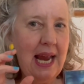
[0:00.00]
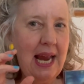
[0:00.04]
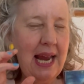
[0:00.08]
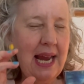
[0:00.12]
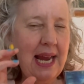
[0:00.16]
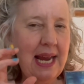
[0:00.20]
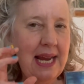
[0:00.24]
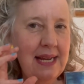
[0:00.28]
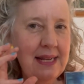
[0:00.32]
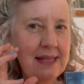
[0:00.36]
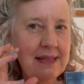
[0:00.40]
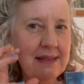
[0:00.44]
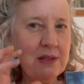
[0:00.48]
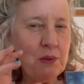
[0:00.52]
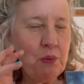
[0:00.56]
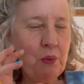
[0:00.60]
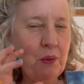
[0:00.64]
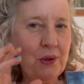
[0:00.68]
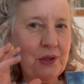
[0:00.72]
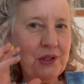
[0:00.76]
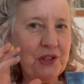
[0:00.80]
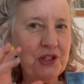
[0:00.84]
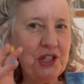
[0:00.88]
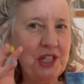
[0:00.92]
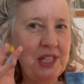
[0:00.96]
is
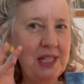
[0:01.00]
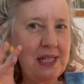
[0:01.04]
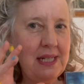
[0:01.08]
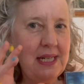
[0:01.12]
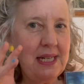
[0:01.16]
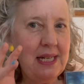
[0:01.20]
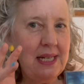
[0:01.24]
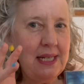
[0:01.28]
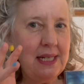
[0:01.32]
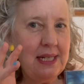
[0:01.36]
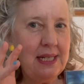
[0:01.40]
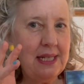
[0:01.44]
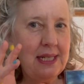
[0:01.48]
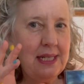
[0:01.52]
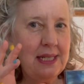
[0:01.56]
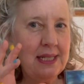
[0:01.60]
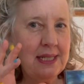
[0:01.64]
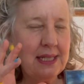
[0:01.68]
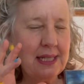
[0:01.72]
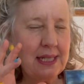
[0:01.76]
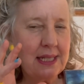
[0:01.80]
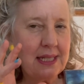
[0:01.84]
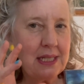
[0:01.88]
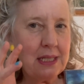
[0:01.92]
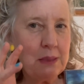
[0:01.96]
what she is
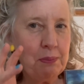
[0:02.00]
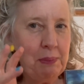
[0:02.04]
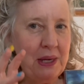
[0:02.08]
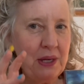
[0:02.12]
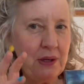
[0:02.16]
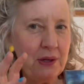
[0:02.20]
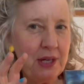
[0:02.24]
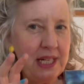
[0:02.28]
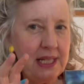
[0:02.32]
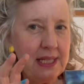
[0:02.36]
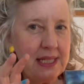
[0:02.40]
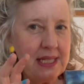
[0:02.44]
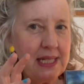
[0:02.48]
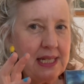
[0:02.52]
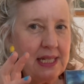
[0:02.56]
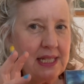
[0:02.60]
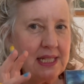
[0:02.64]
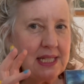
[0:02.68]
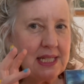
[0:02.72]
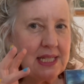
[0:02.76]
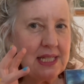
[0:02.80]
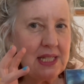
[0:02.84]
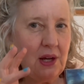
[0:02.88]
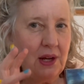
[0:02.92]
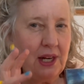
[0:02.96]
experiencing
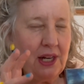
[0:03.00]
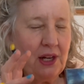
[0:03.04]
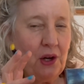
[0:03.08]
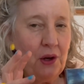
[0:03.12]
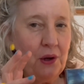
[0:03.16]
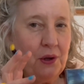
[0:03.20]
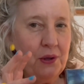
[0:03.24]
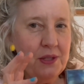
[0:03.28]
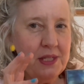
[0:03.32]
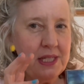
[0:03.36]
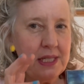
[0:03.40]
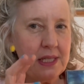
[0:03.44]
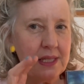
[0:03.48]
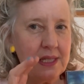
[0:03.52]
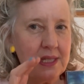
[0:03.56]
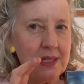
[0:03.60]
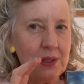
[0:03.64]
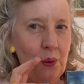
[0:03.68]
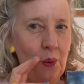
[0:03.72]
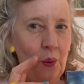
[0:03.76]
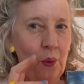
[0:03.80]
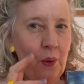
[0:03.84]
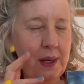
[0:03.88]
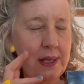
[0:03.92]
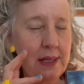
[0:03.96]
psychosis,
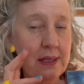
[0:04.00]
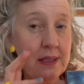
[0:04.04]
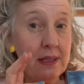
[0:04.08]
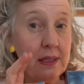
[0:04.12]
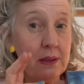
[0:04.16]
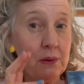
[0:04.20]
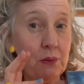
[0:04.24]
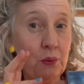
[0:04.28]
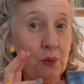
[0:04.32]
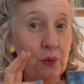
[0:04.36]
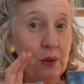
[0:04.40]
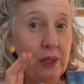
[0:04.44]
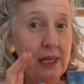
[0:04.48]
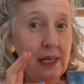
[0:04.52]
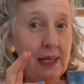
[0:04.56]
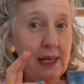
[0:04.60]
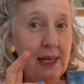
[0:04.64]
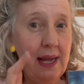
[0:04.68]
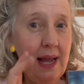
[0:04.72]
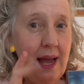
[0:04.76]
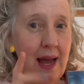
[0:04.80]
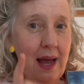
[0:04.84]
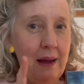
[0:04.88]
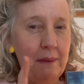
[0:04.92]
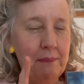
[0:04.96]
or is it really
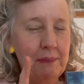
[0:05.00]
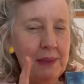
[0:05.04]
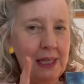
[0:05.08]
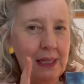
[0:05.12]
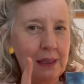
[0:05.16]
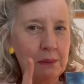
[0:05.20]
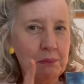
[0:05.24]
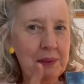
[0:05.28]
happening?